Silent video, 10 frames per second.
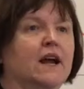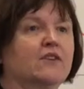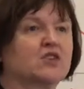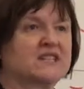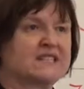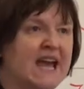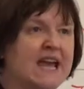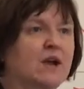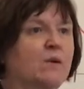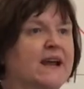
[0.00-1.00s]
I've got to
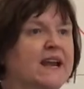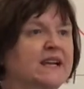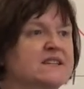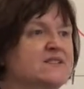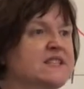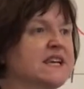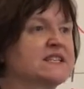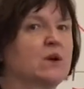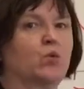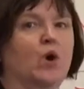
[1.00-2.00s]
take away
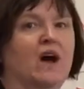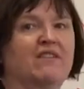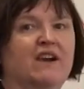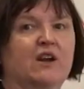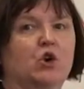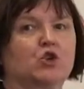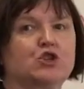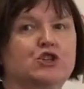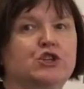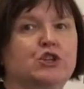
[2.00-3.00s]
-6. So what have I got
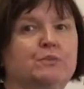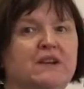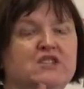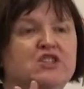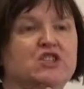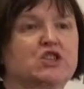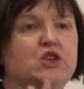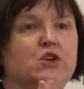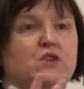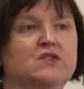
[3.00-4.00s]
to do because the
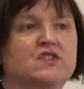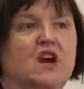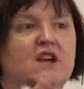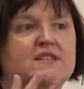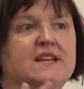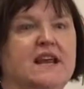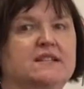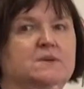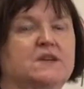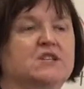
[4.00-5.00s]
two signs are
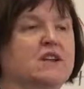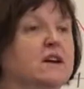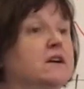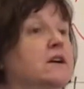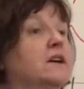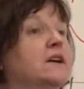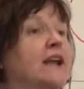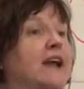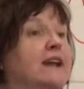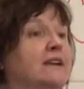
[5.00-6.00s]
next to each other?
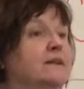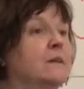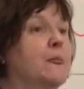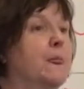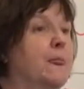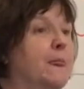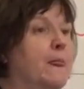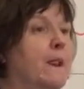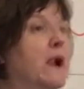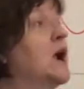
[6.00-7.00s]
Caitlin?
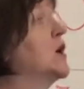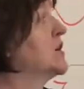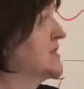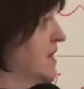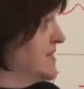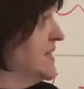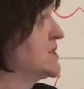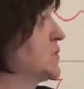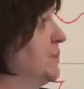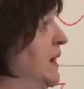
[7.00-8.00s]
Turns it
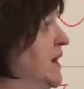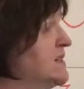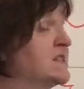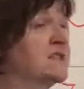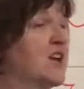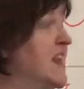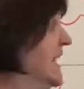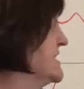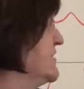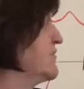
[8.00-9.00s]
into a plus. So
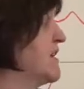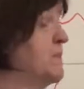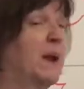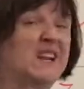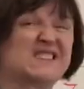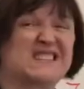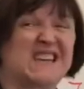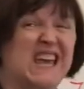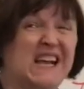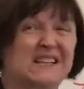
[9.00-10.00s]
-3 plus
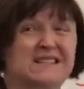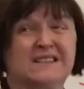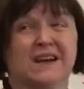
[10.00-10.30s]
6.